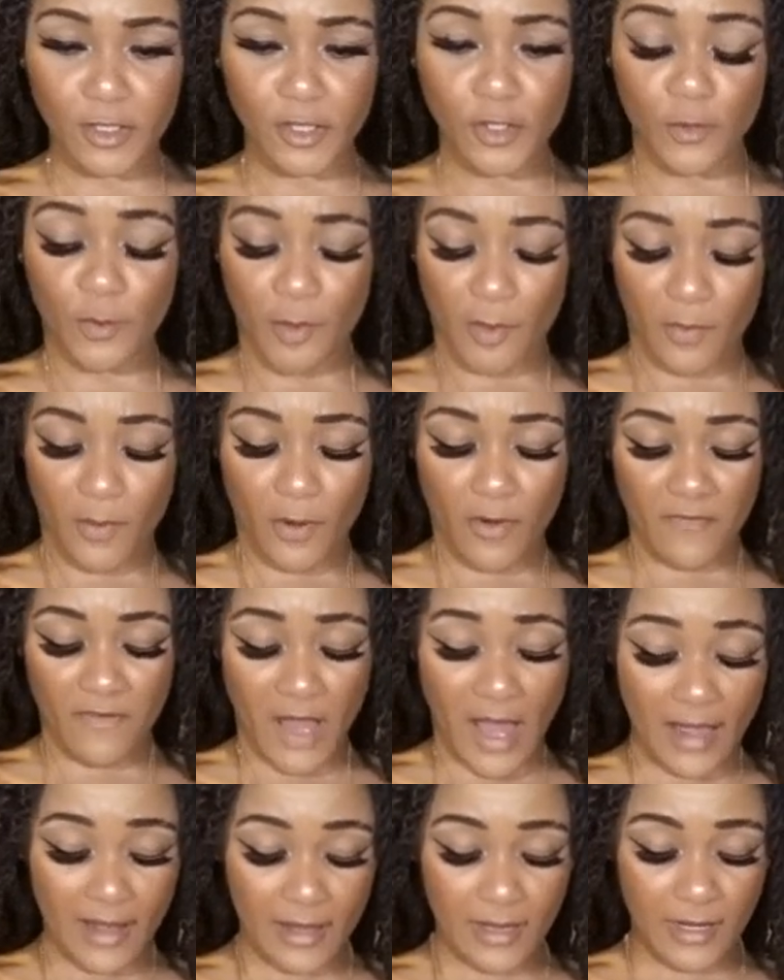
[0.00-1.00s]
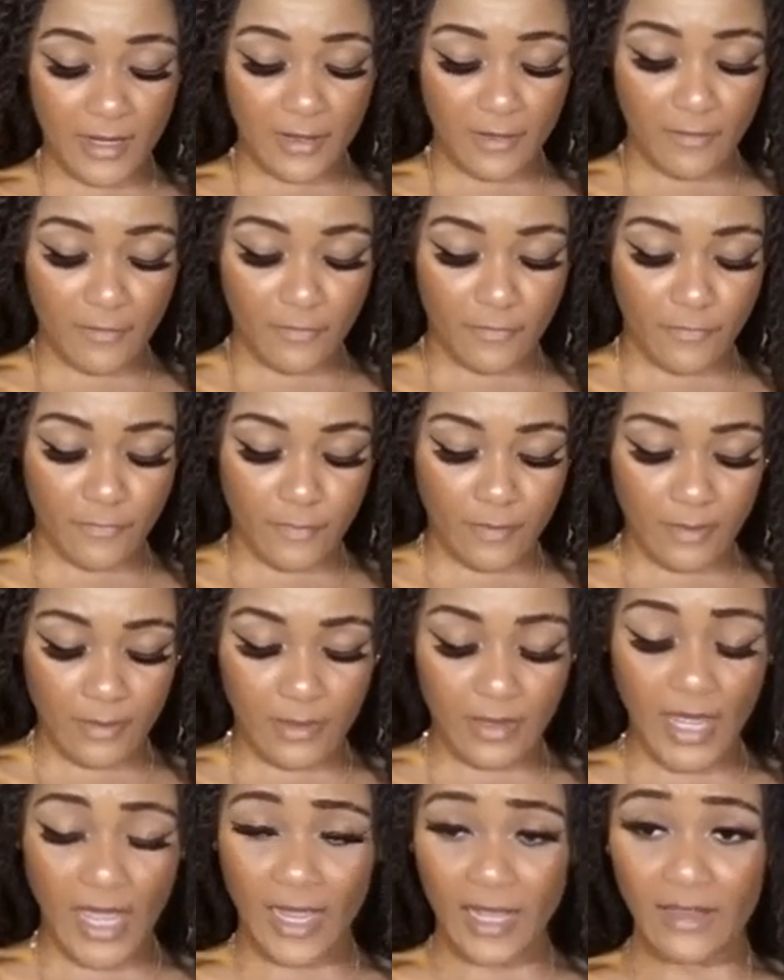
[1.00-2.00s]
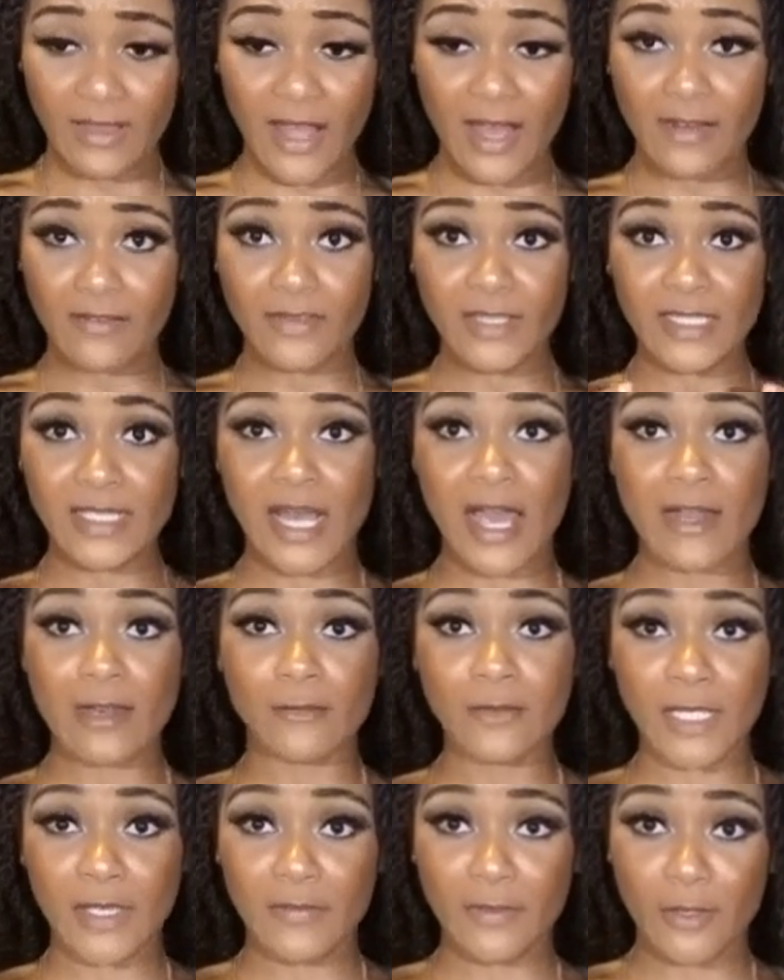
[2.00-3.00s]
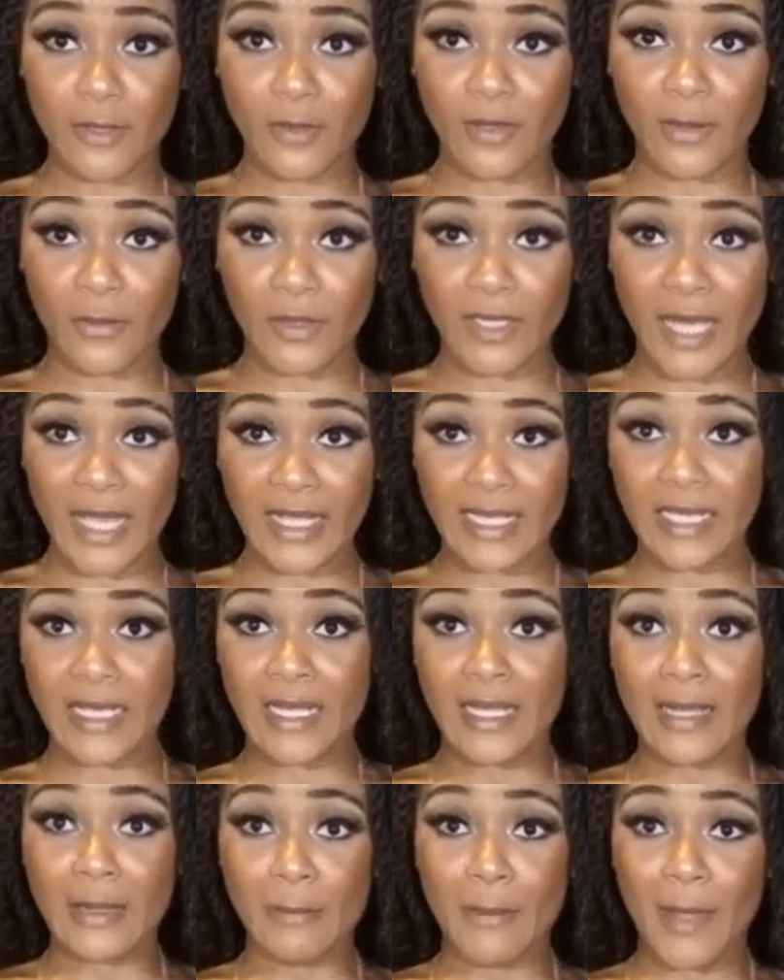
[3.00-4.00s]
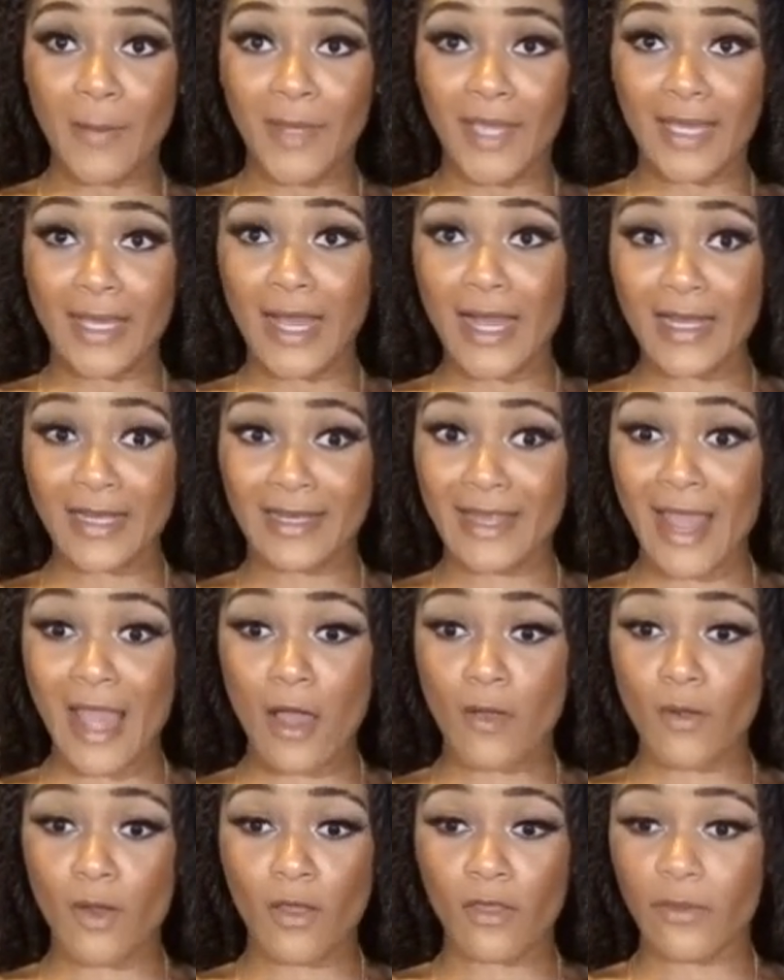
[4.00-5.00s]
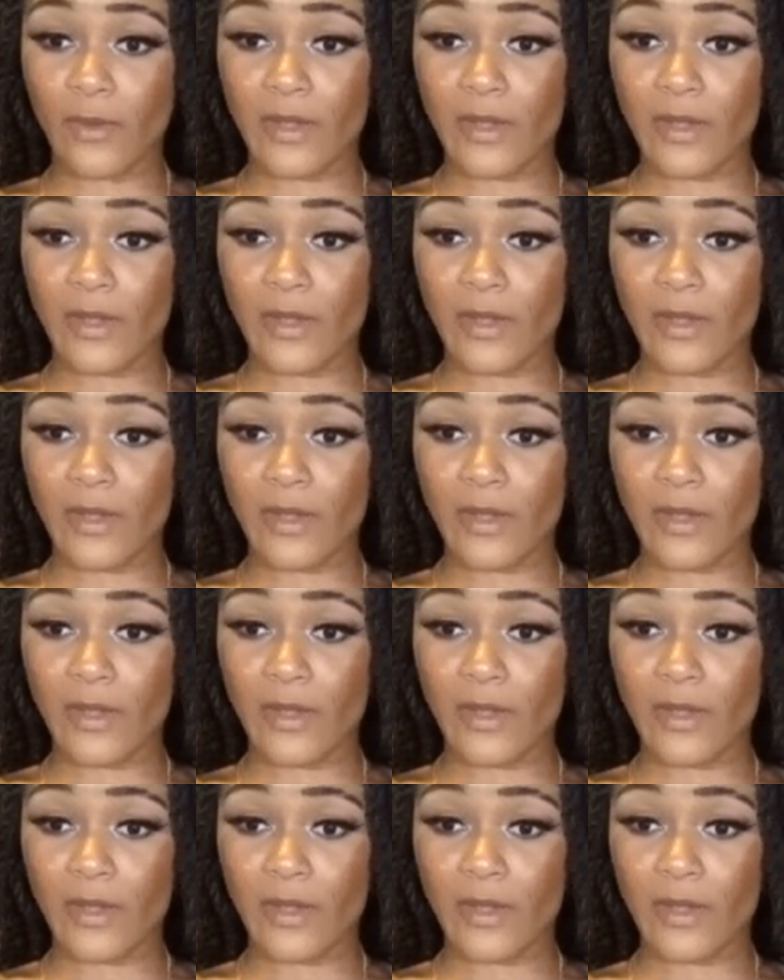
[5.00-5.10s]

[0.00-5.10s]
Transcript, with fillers: super provocative like a lot of these items, even though they were like maybe cut down all the